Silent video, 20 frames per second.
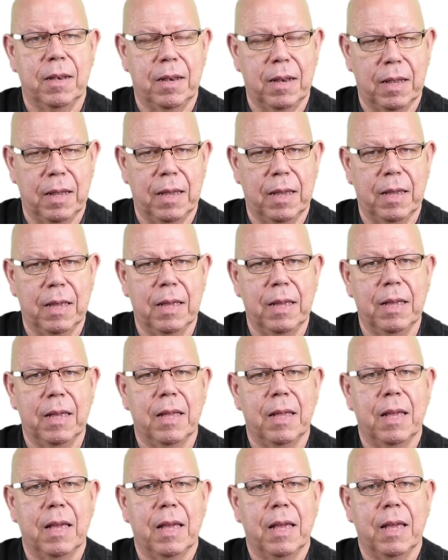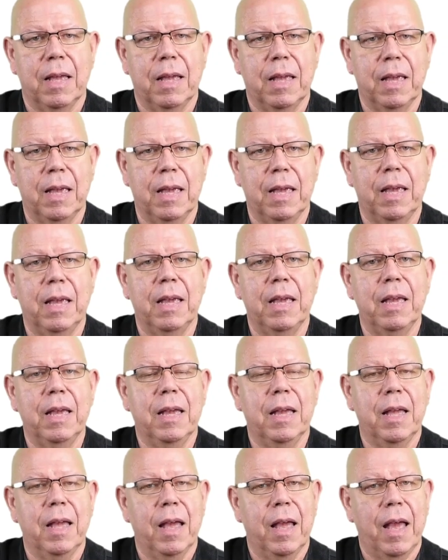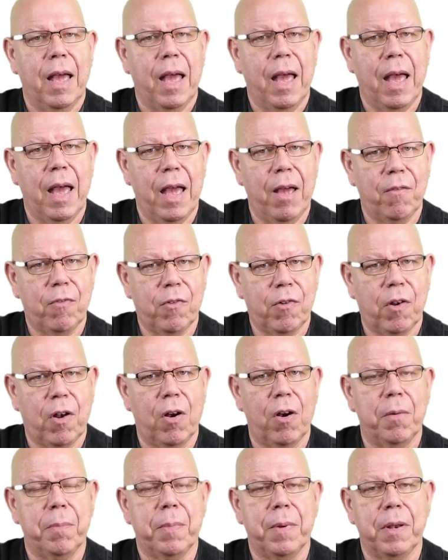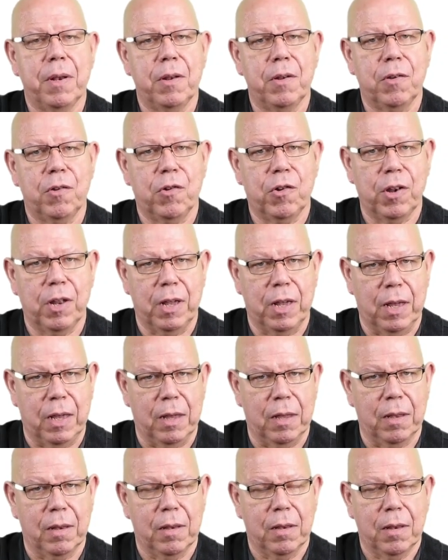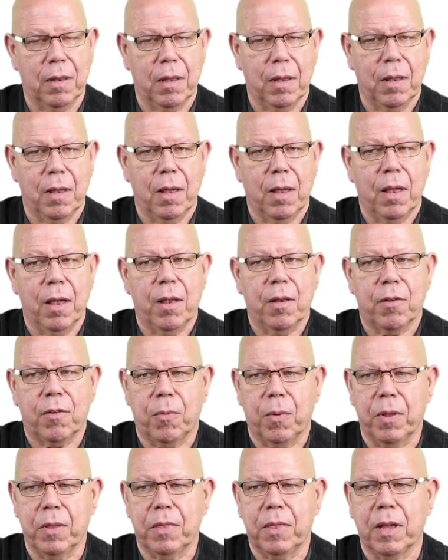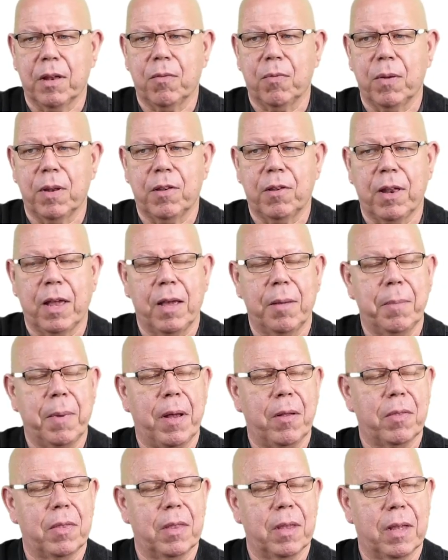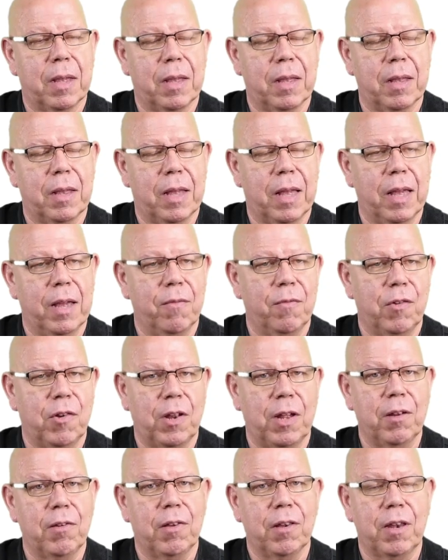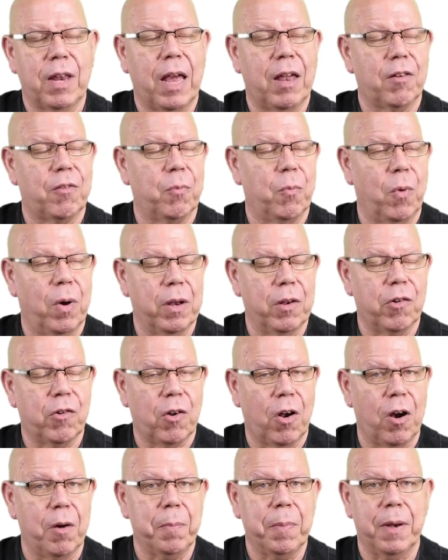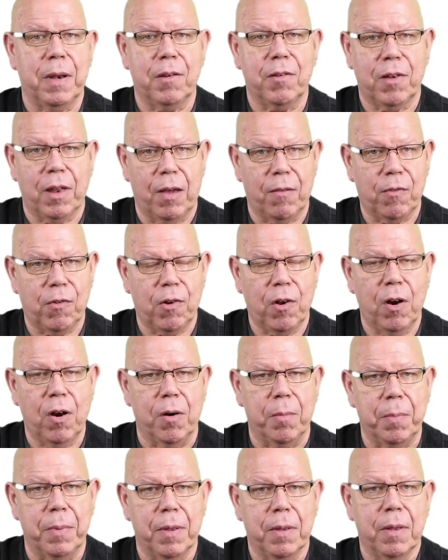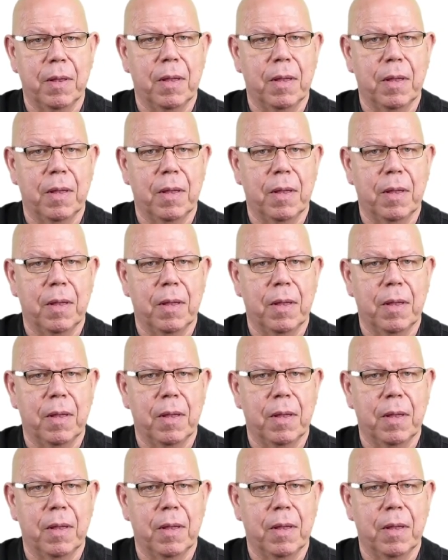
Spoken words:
D, E, F sharp, G. So one of the things we say about the key of G is it has 1 sharp and it's F sharp.